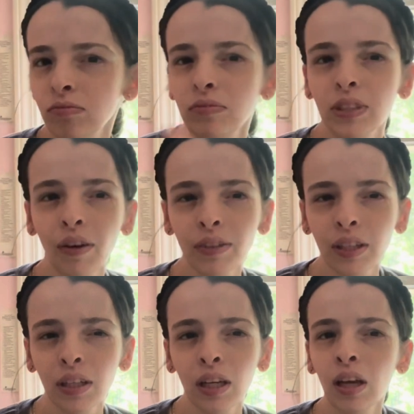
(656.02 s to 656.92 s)

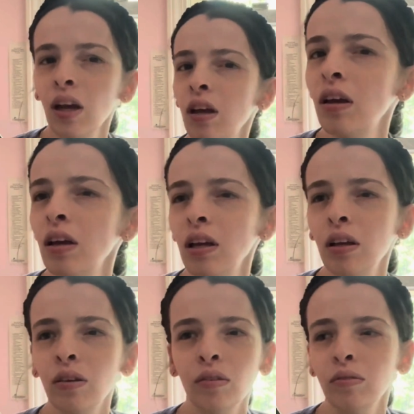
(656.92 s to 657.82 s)
Definitely
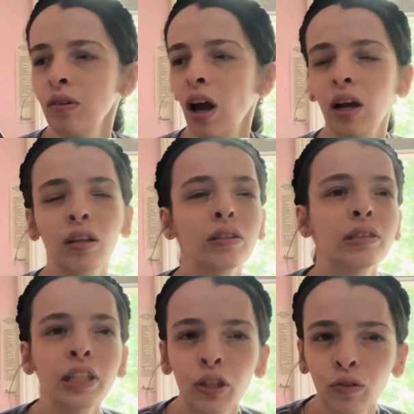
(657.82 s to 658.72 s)
a
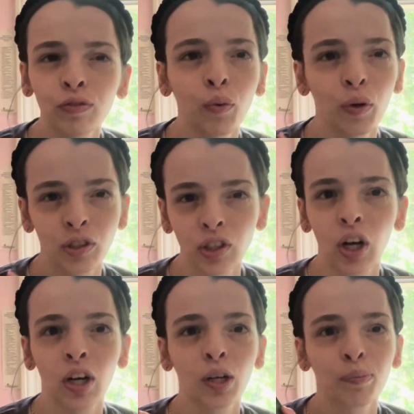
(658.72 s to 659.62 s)
clear
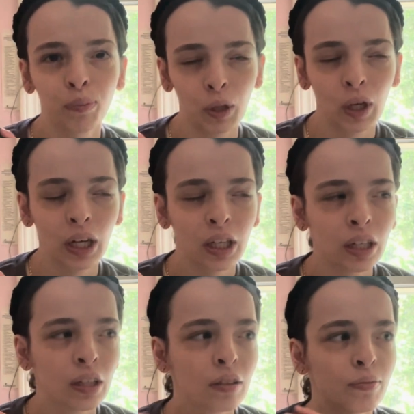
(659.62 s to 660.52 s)
4-star book
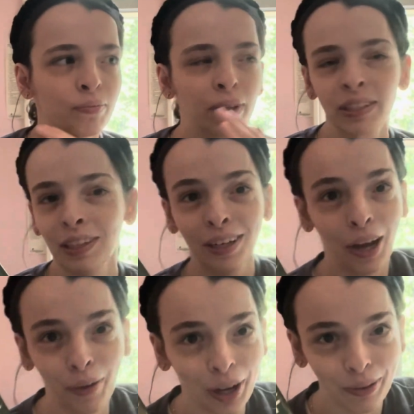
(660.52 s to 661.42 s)
based on
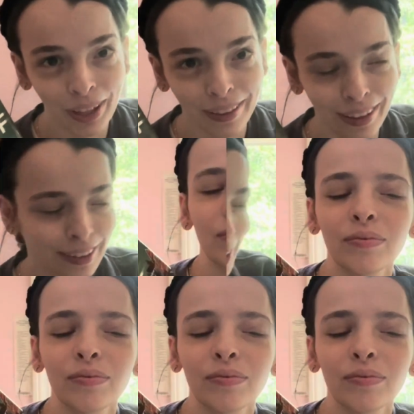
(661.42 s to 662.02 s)
how I rate things.